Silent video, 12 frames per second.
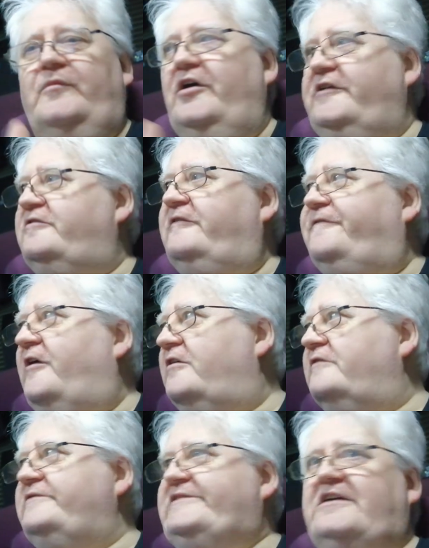
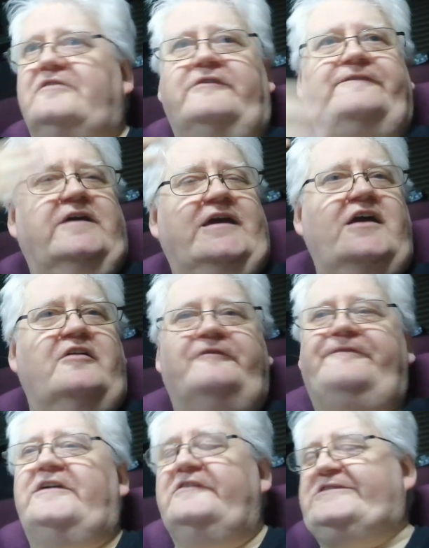microphones, everything, how
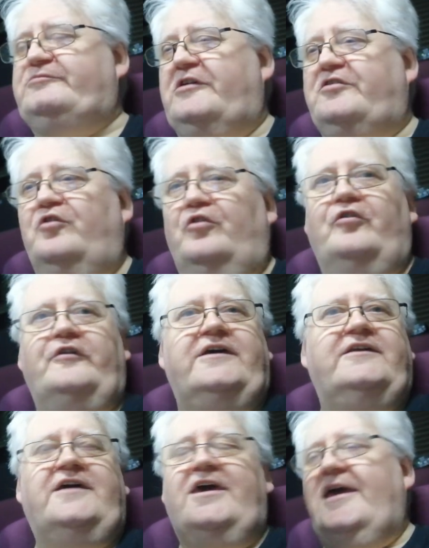things
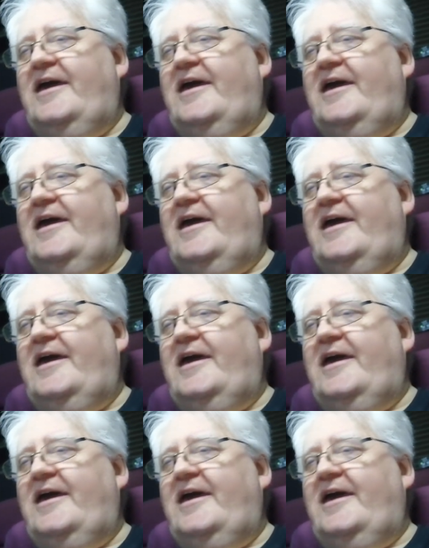recorded,